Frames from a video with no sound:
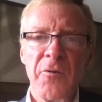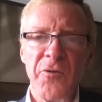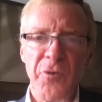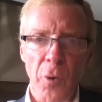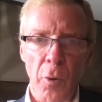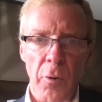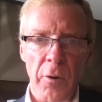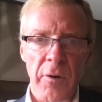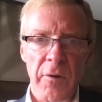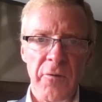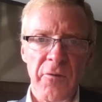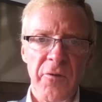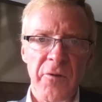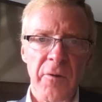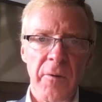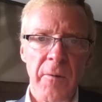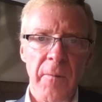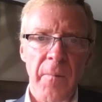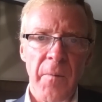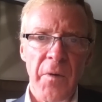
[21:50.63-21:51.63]

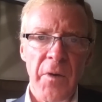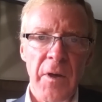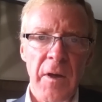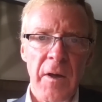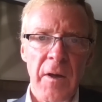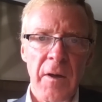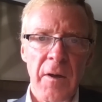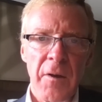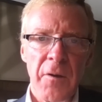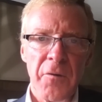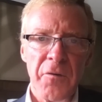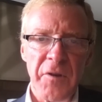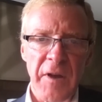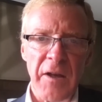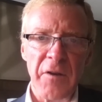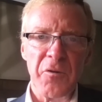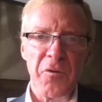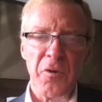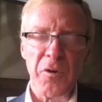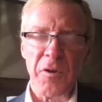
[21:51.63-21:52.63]
George
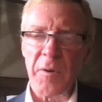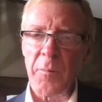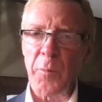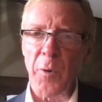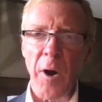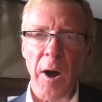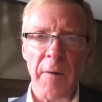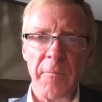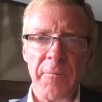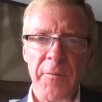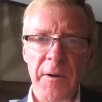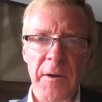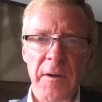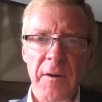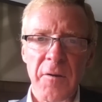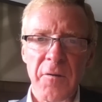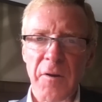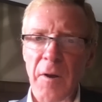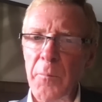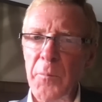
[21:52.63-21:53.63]
said to the
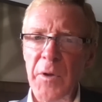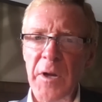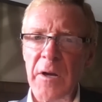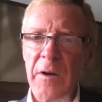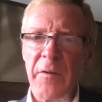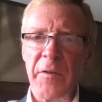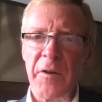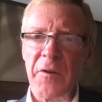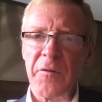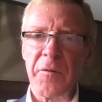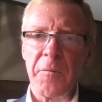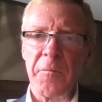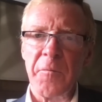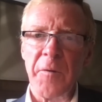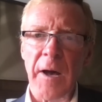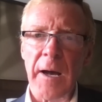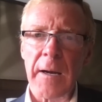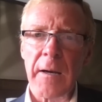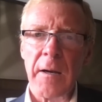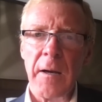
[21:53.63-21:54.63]
prophet something to this
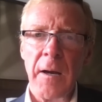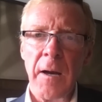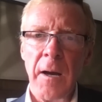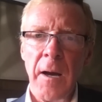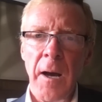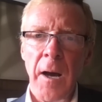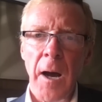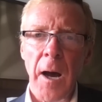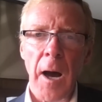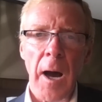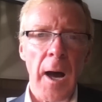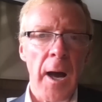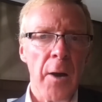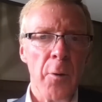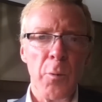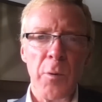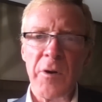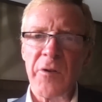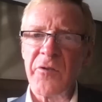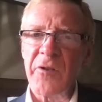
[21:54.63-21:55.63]
effect
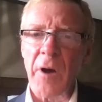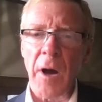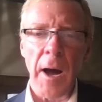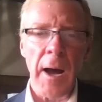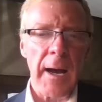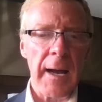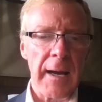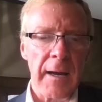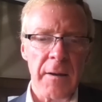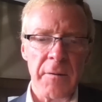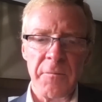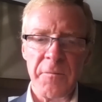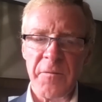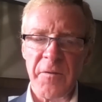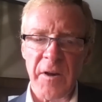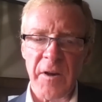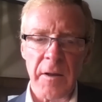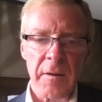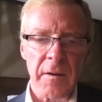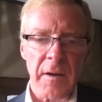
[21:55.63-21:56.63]
I wish I had
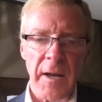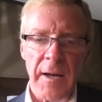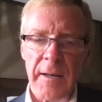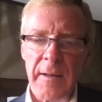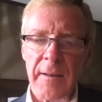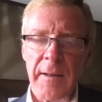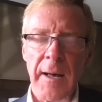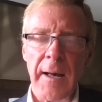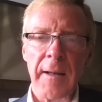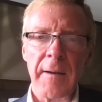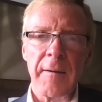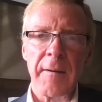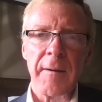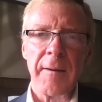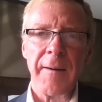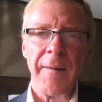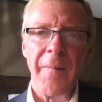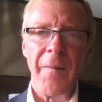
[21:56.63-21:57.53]
faith like that.